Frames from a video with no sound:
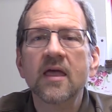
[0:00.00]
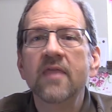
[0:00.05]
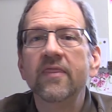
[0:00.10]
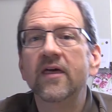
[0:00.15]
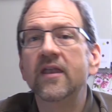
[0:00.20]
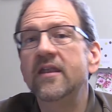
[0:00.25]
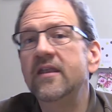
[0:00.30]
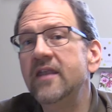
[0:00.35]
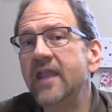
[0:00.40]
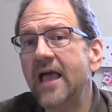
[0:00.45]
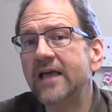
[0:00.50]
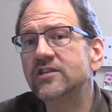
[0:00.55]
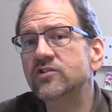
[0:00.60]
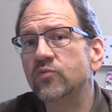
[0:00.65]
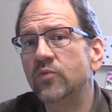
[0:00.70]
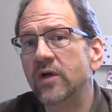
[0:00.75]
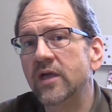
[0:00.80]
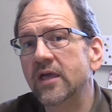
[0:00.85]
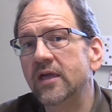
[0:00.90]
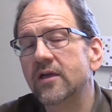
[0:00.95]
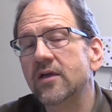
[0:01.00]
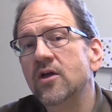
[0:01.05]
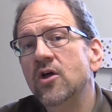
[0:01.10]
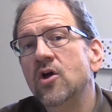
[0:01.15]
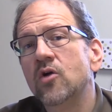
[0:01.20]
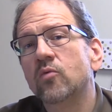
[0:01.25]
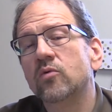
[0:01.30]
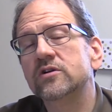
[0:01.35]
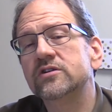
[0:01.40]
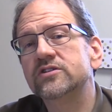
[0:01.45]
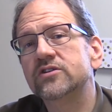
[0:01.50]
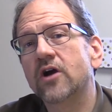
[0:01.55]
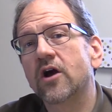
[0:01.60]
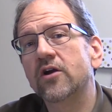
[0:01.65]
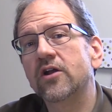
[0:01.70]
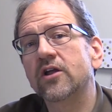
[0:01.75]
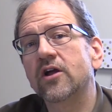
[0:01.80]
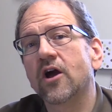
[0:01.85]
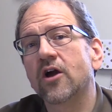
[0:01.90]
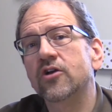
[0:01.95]
Then next week, we're
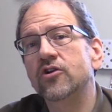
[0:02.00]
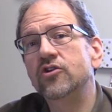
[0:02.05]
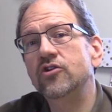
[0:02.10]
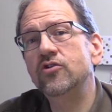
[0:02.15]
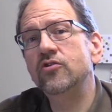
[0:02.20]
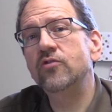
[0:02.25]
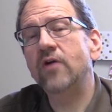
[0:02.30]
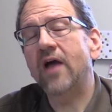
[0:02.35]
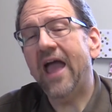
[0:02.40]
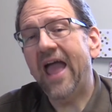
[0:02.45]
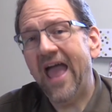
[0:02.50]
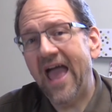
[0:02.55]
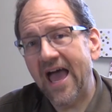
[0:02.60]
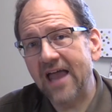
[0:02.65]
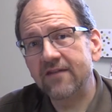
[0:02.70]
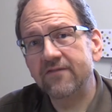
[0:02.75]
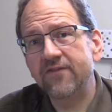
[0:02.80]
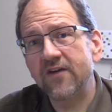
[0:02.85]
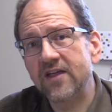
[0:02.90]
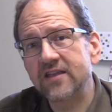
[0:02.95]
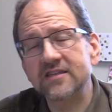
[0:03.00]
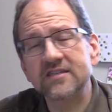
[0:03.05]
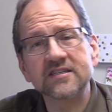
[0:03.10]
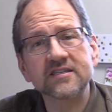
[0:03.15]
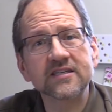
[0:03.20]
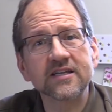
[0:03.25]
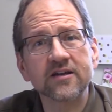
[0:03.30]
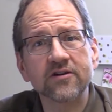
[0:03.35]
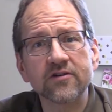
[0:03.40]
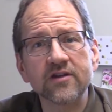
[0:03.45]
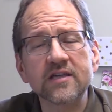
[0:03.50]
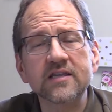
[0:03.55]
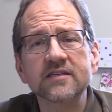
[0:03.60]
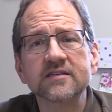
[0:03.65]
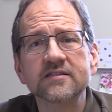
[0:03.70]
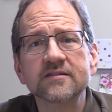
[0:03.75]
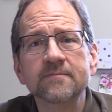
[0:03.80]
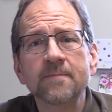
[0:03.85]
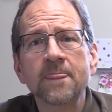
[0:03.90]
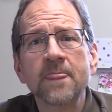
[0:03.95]
starting our new Advent
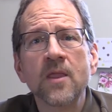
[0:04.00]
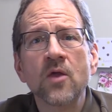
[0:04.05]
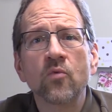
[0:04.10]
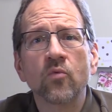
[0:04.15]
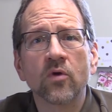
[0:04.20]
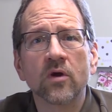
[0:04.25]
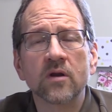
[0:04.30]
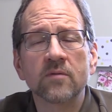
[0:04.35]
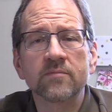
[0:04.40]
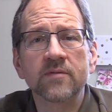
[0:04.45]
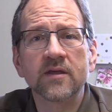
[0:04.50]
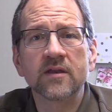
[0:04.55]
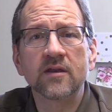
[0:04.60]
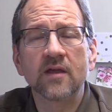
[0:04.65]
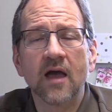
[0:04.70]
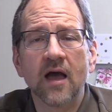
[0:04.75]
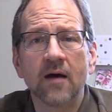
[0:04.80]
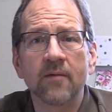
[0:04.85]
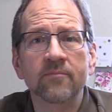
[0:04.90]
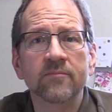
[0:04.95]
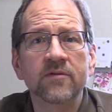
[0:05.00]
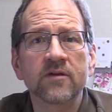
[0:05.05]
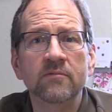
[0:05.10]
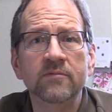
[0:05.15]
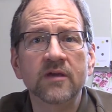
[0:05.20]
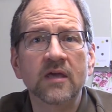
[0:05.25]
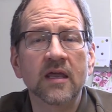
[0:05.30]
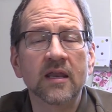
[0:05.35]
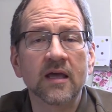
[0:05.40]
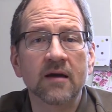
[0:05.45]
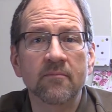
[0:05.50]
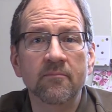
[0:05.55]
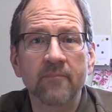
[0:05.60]
series. We're going to be, um, you'll be getting a